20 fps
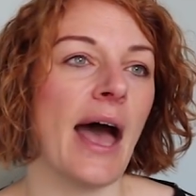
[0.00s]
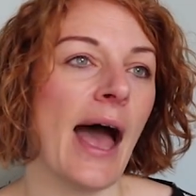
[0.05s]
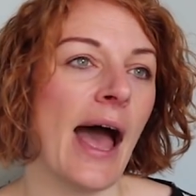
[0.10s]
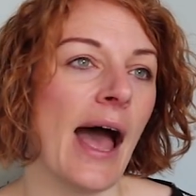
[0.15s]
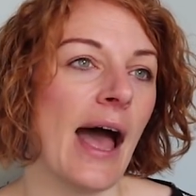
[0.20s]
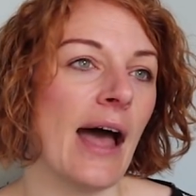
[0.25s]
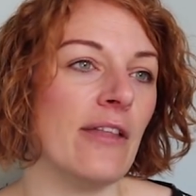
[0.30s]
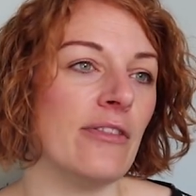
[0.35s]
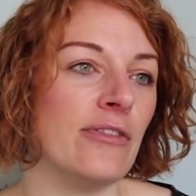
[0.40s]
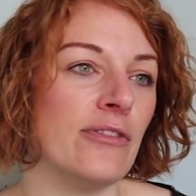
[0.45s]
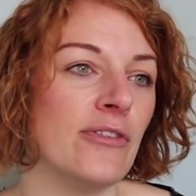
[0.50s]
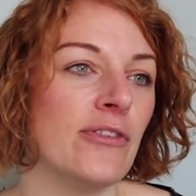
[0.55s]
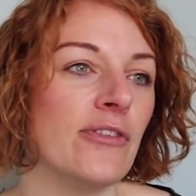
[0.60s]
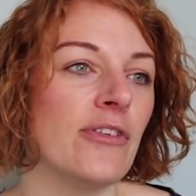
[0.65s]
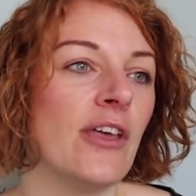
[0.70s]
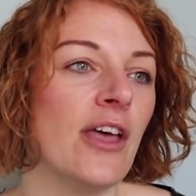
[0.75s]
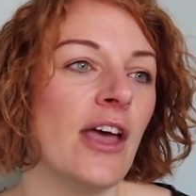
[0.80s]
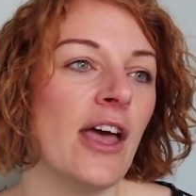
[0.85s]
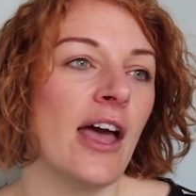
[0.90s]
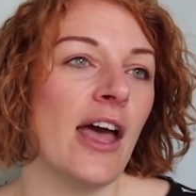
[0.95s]
and
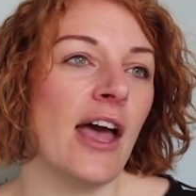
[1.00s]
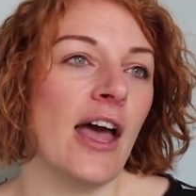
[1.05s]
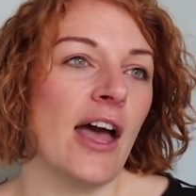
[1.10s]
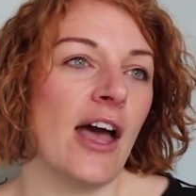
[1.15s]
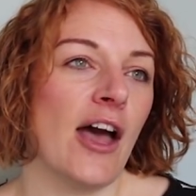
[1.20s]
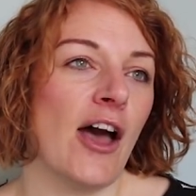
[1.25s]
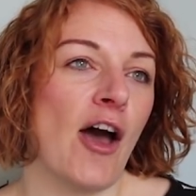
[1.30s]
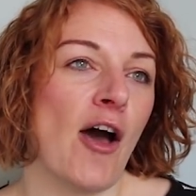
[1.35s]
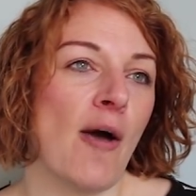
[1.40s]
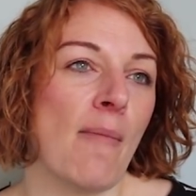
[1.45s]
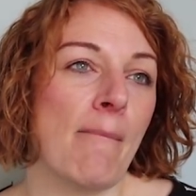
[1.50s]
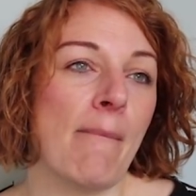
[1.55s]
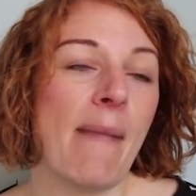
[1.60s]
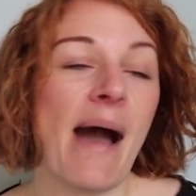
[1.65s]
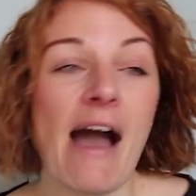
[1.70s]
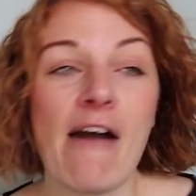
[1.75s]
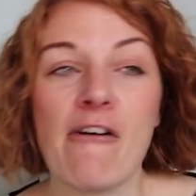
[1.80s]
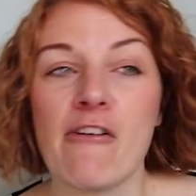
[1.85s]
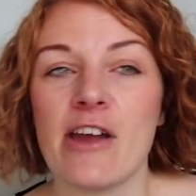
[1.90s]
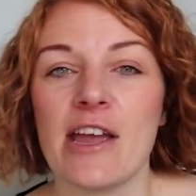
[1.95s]
her
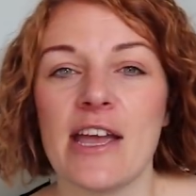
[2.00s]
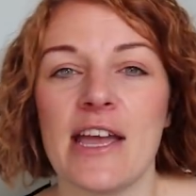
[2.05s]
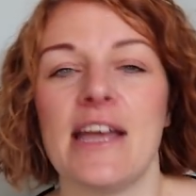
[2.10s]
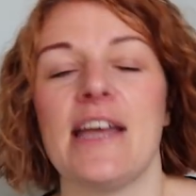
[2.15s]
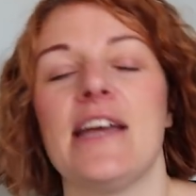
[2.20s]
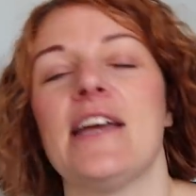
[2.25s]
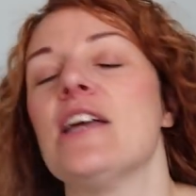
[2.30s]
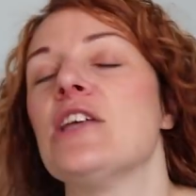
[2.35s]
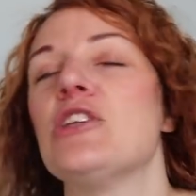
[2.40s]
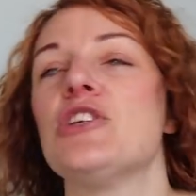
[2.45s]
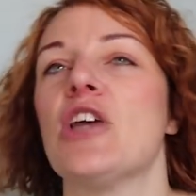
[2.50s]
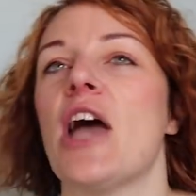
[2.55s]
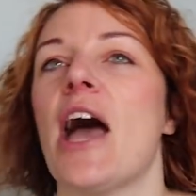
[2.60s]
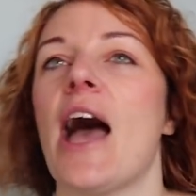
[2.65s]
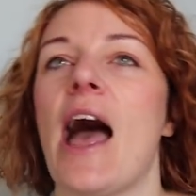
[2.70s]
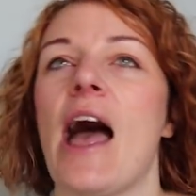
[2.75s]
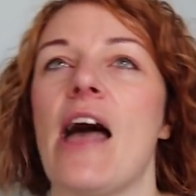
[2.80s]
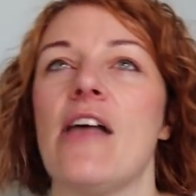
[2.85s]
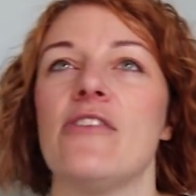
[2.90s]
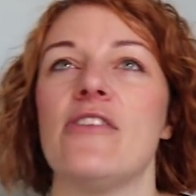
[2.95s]
marriage.
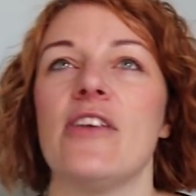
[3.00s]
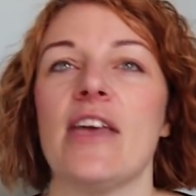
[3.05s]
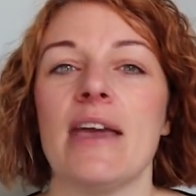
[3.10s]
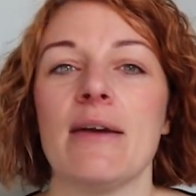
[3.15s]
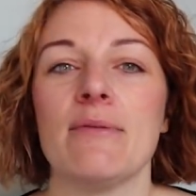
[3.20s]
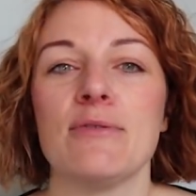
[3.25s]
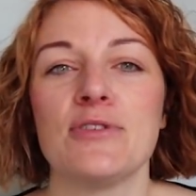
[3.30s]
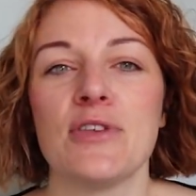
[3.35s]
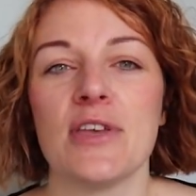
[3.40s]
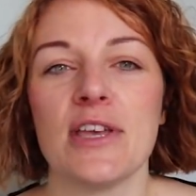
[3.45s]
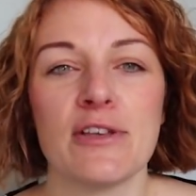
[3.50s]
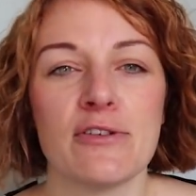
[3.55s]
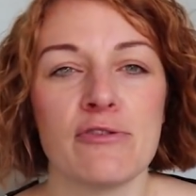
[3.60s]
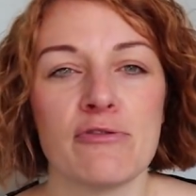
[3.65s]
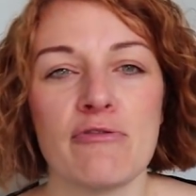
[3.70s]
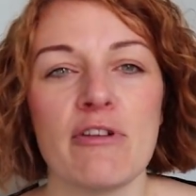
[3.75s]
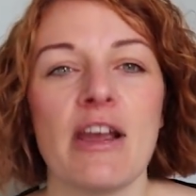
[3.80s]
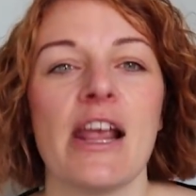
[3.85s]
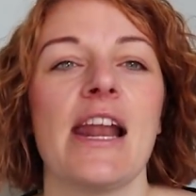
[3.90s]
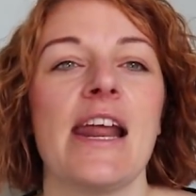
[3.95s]
And it was
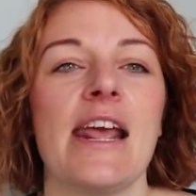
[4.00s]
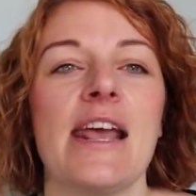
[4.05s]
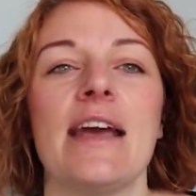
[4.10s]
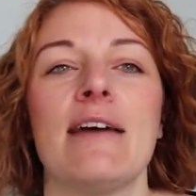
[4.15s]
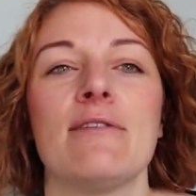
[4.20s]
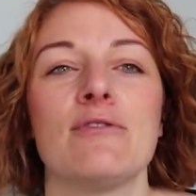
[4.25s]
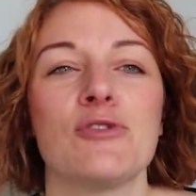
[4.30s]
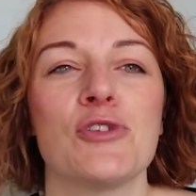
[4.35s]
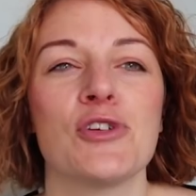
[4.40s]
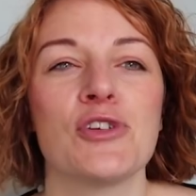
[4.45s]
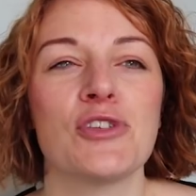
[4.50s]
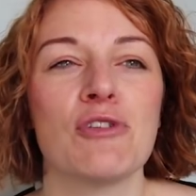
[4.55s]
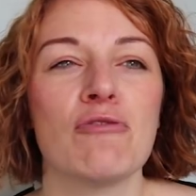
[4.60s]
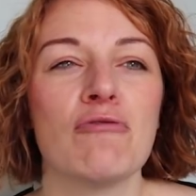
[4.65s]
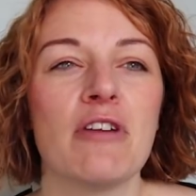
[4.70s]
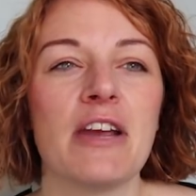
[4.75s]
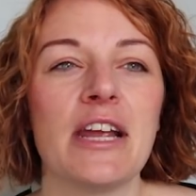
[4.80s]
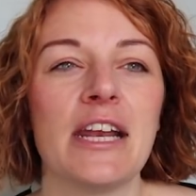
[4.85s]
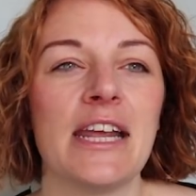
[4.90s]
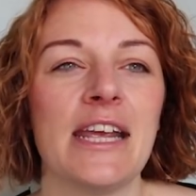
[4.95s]
just a
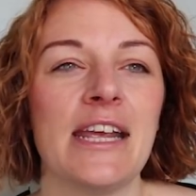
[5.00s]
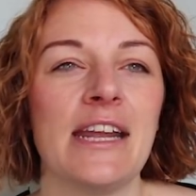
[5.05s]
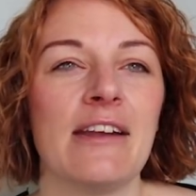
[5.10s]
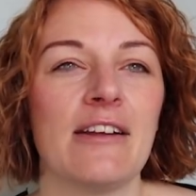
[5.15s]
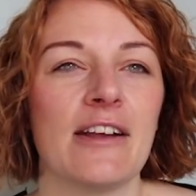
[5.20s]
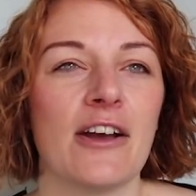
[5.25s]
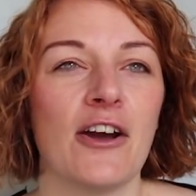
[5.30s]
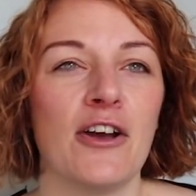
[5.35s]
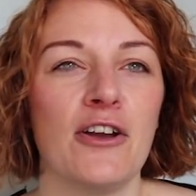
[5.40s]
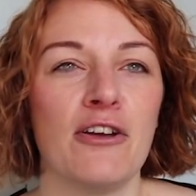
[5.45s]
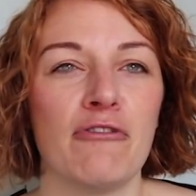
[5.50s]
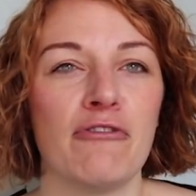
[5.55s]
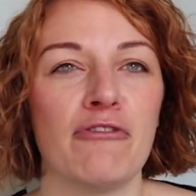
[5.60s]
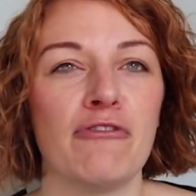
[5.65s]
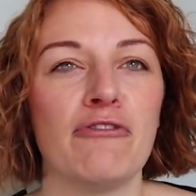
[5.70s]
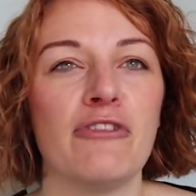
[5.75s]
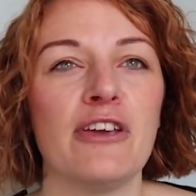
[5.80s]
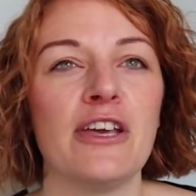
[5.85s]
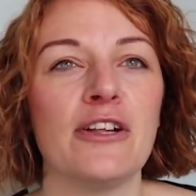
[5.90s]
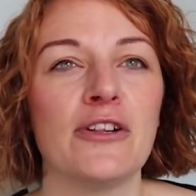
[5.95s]
really kind of
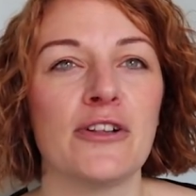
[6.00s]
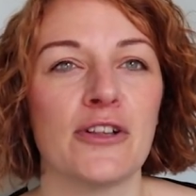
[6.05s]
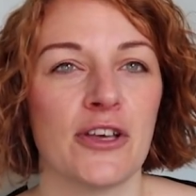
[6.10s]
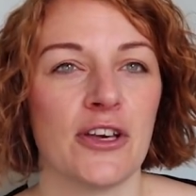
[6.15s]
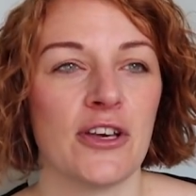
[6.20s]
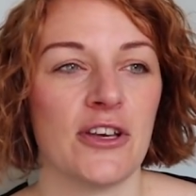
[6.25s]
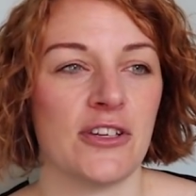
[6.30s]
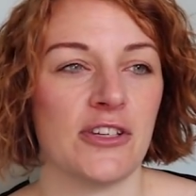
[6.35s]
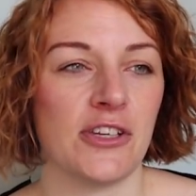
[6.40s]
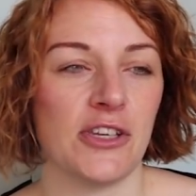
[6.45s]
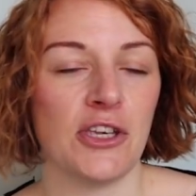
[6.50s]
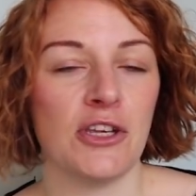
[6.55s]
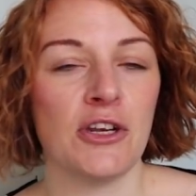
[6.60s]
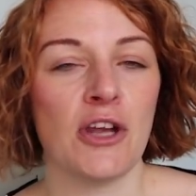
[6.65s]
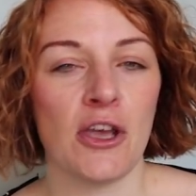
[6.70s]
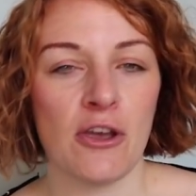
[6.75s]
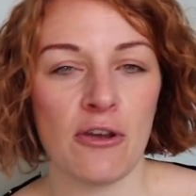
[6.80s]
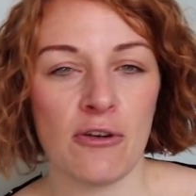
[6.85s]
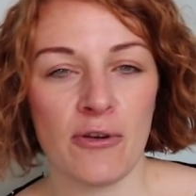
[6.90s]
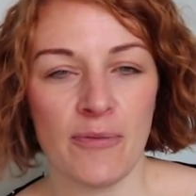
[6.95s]
feel good, you
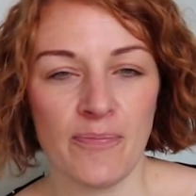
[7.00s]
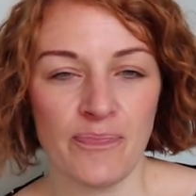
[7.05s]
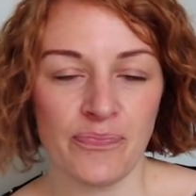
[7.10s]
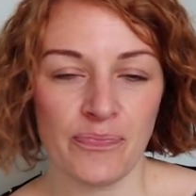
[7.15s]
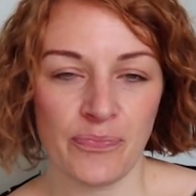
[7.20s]
know.